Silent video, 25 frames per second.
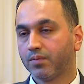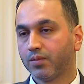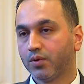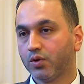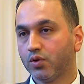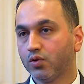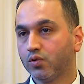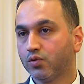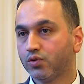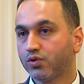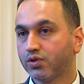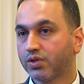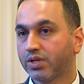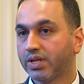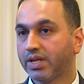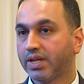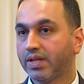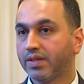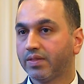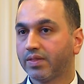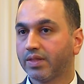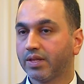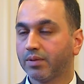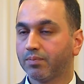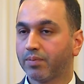
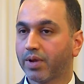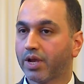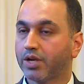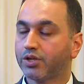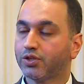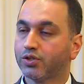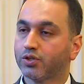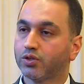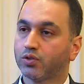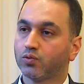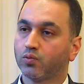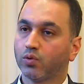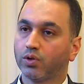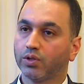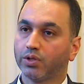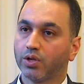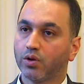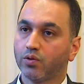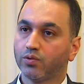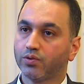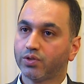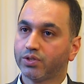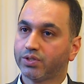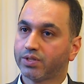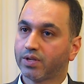Usually the patient will
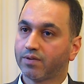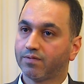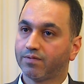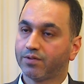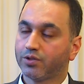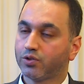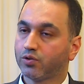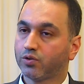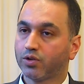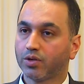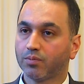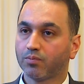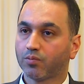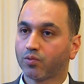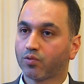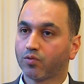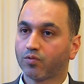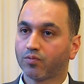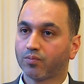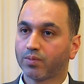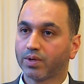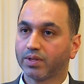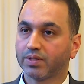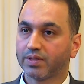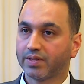notice a visual
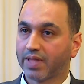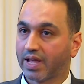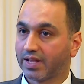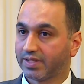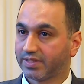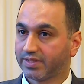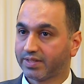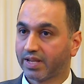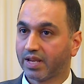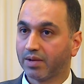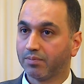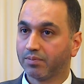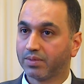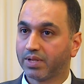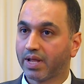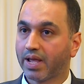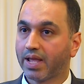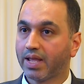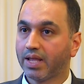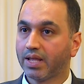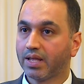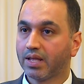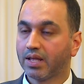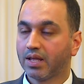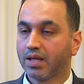improvement that same
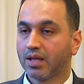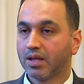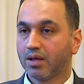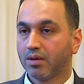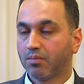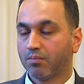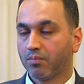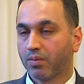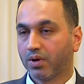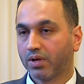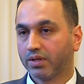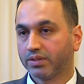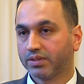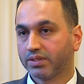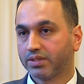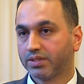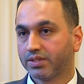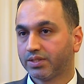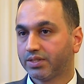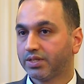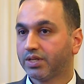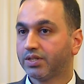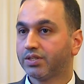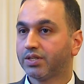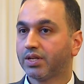day, but
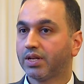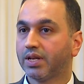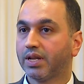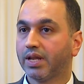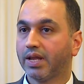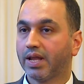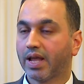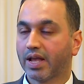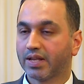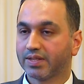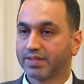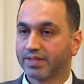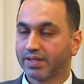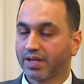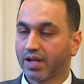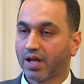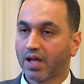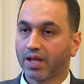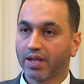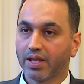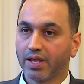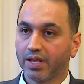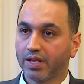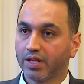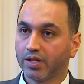certainly as the
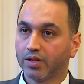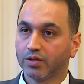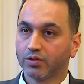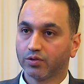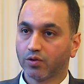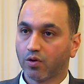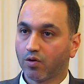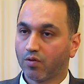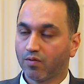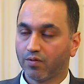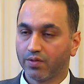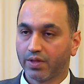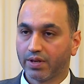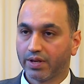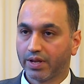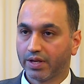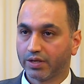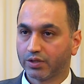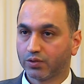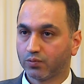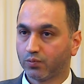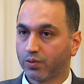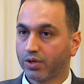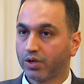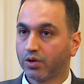eye heals over the
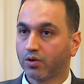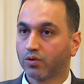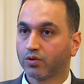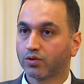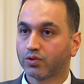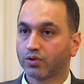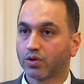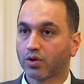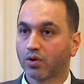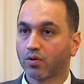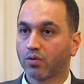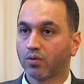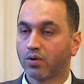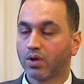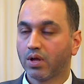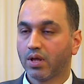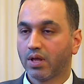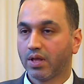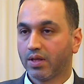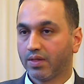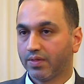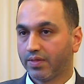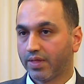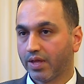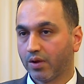next week or so,
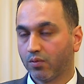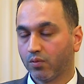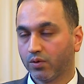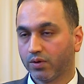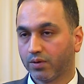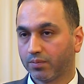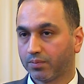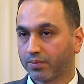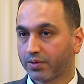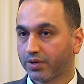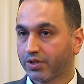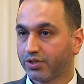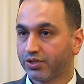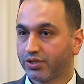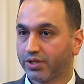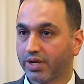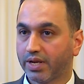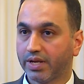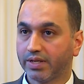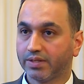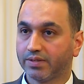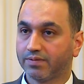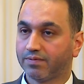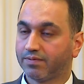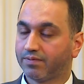they will
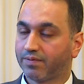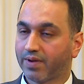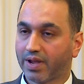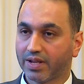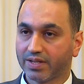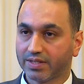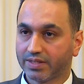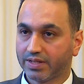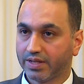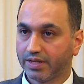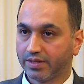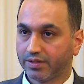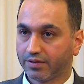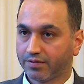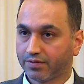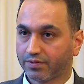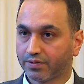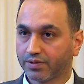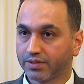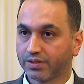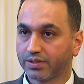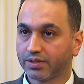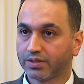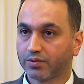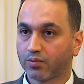appreciate vastly
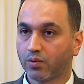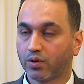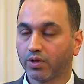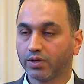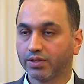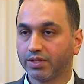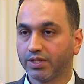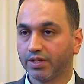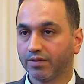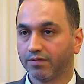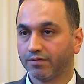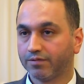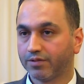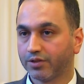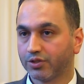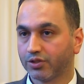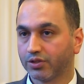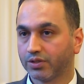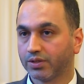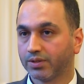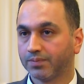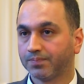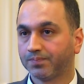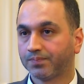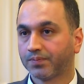different quality of vision.